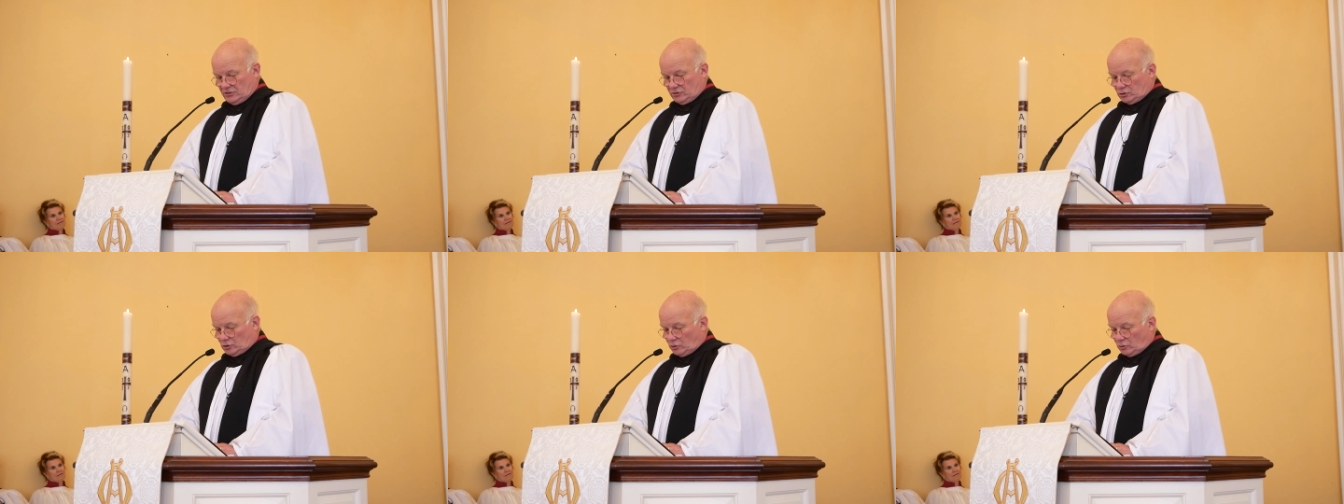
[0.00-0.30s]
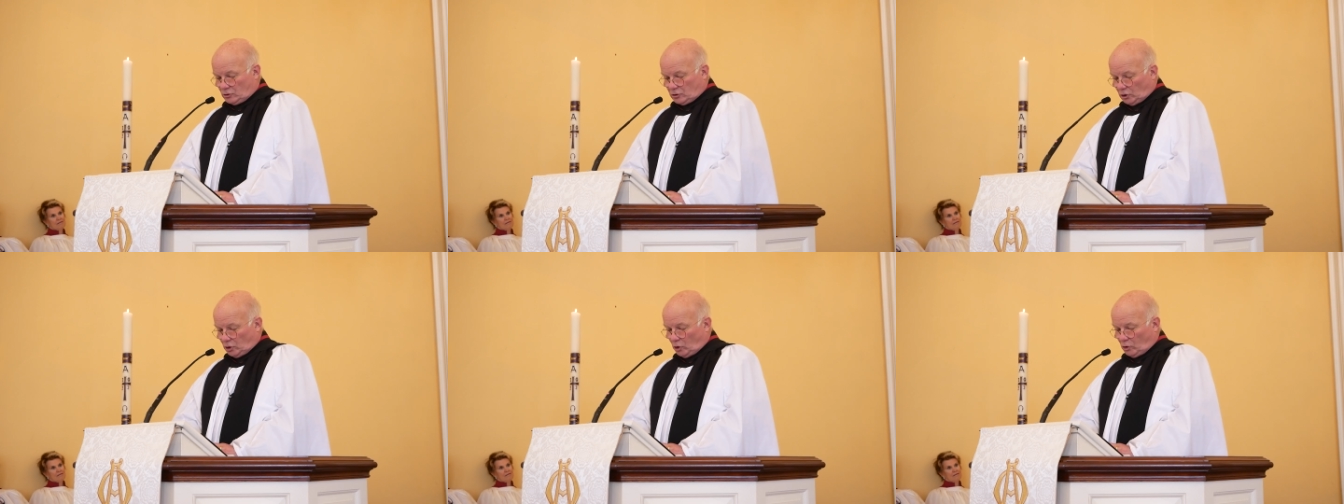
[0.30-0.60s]

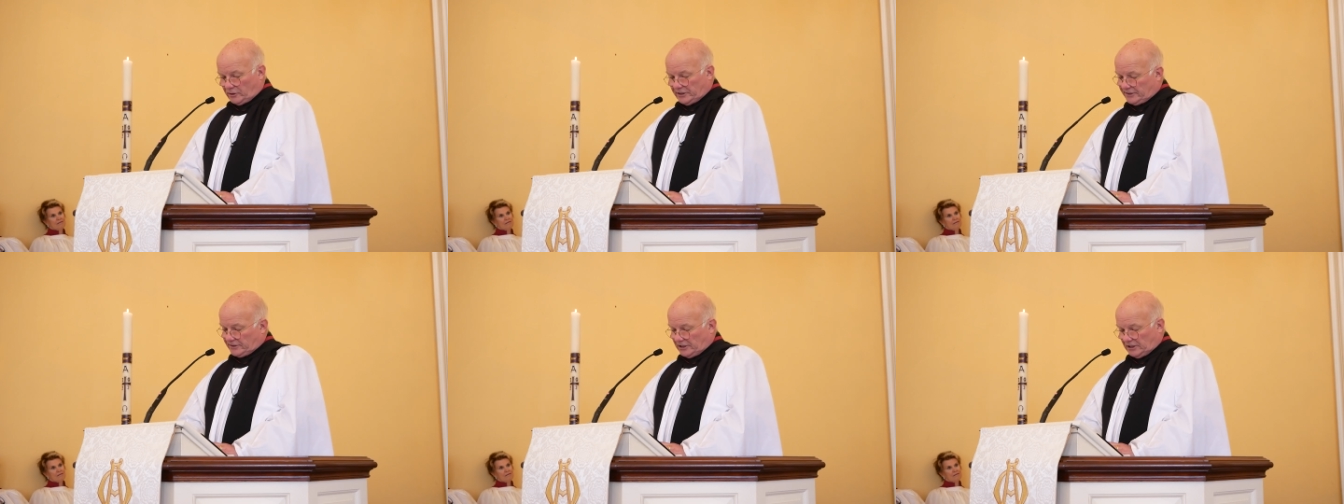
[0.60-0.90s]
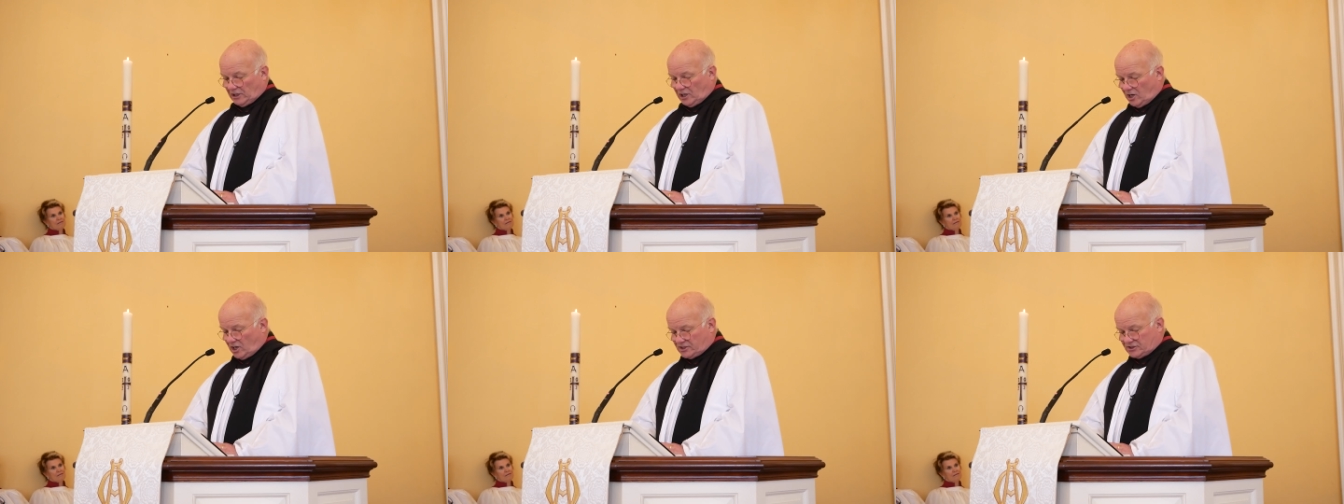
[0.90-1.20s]
True glory, the
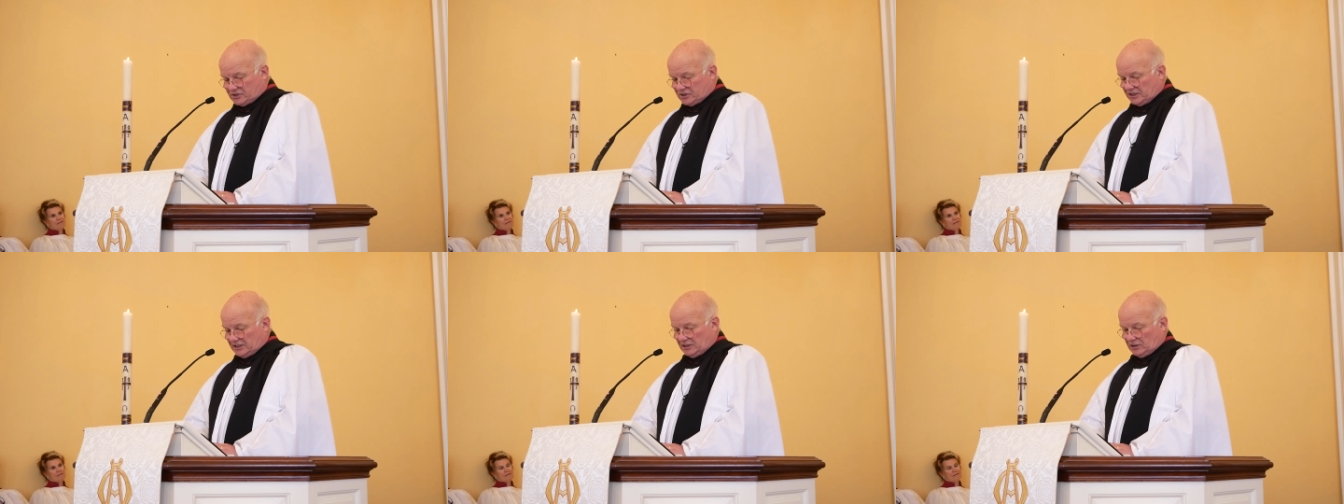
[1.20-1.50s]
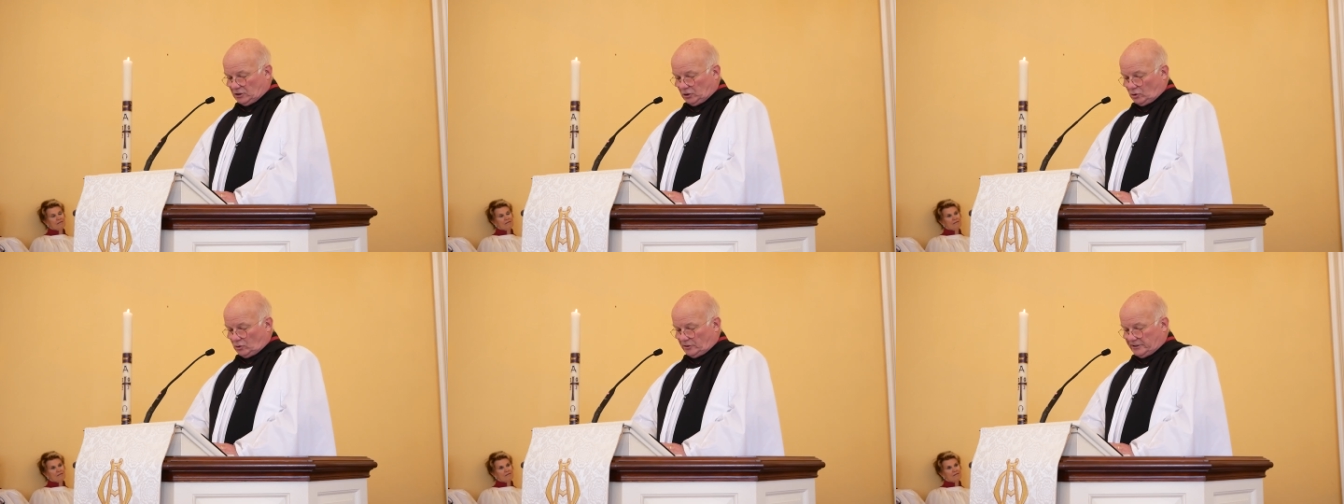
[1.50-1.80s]
lasting
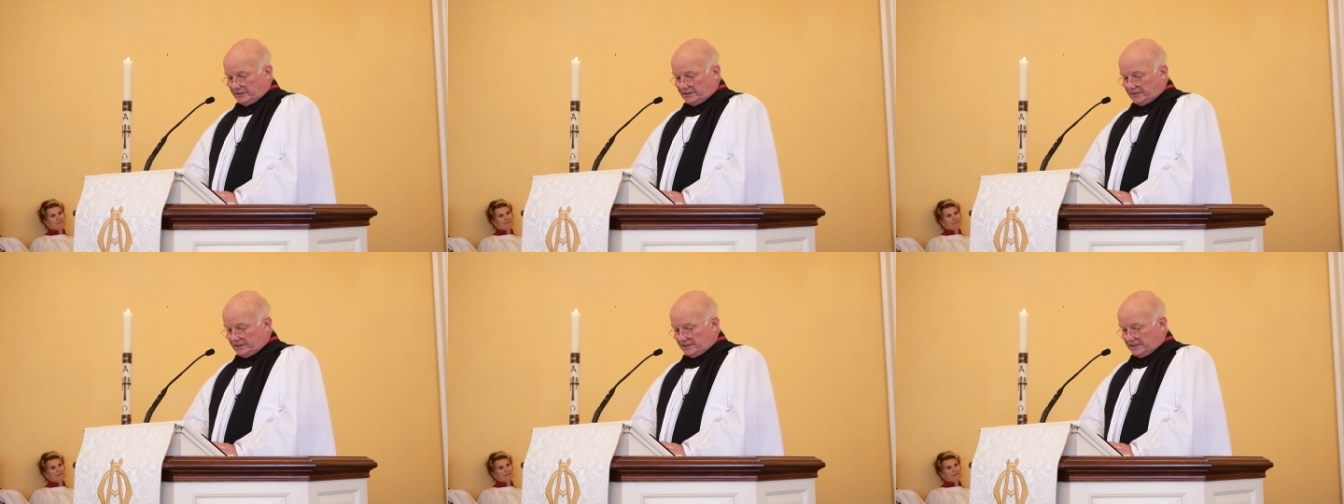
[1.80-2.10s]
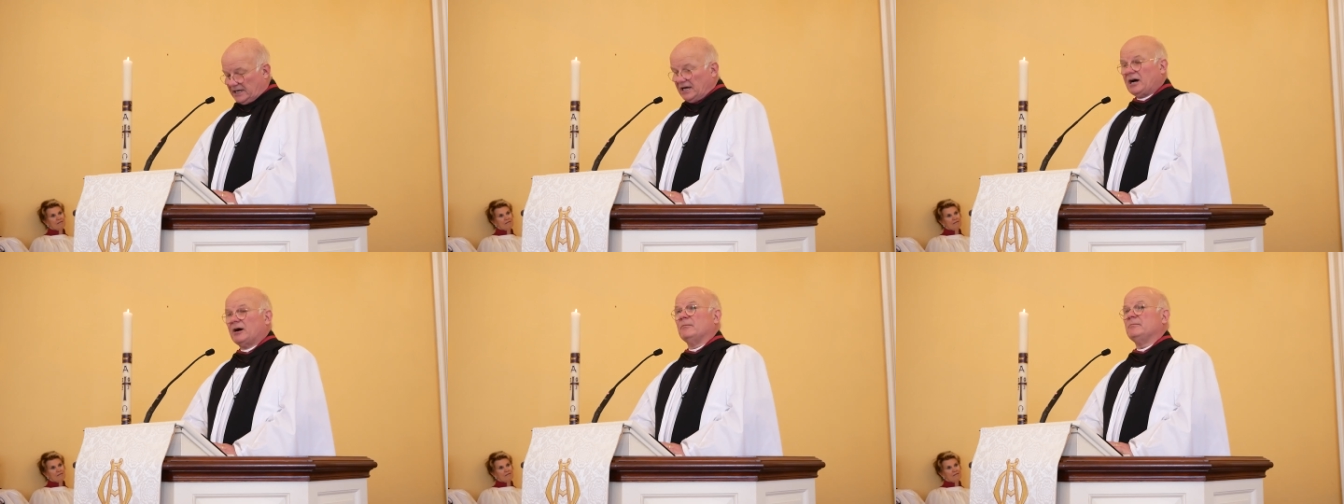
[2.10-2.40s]
glory
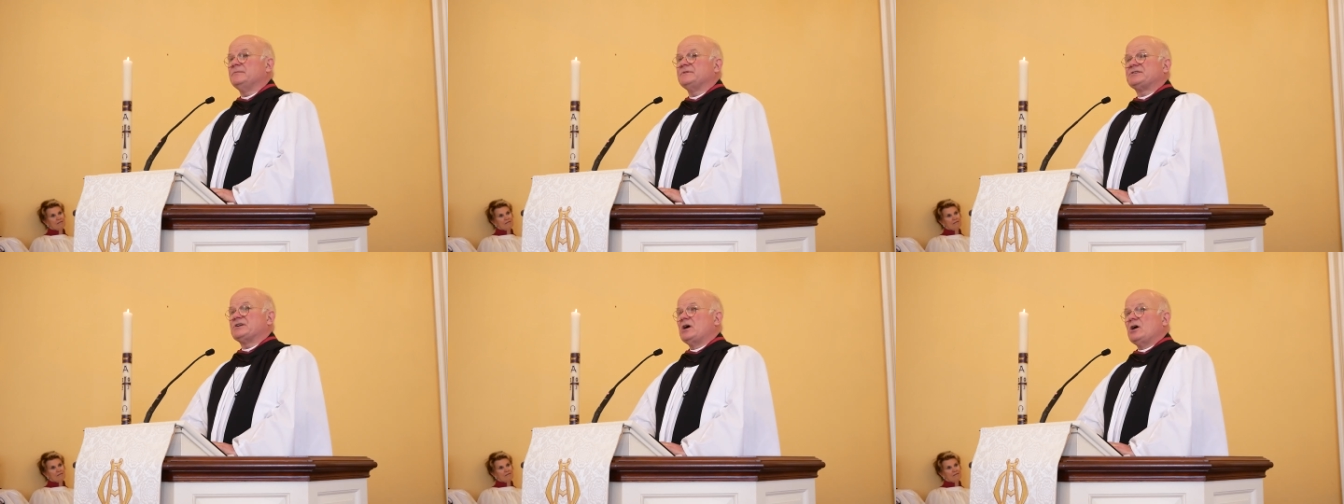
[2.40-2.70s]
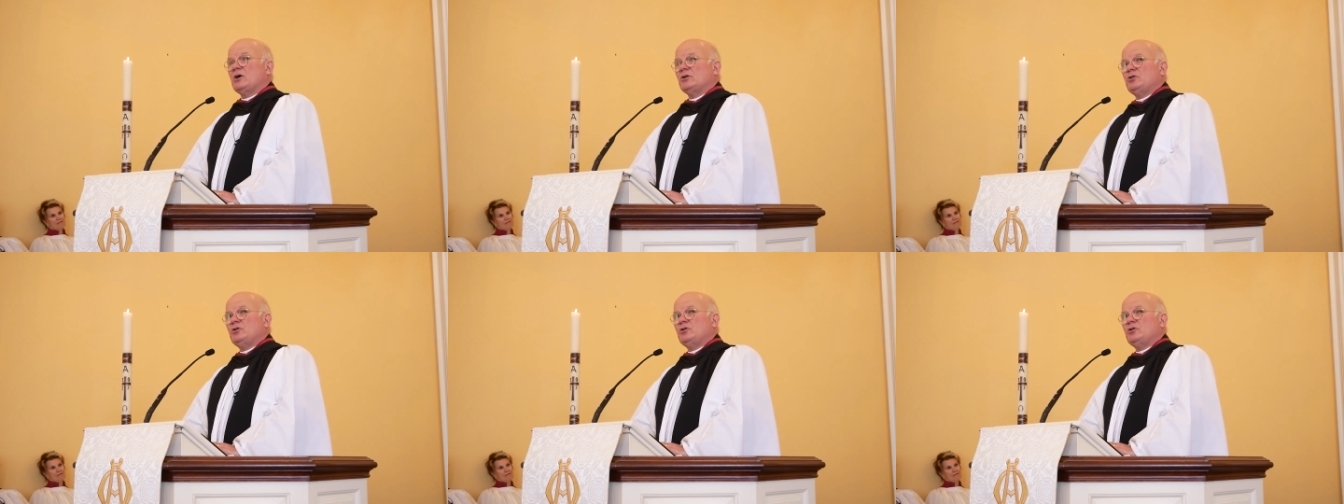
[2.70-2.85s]
that comes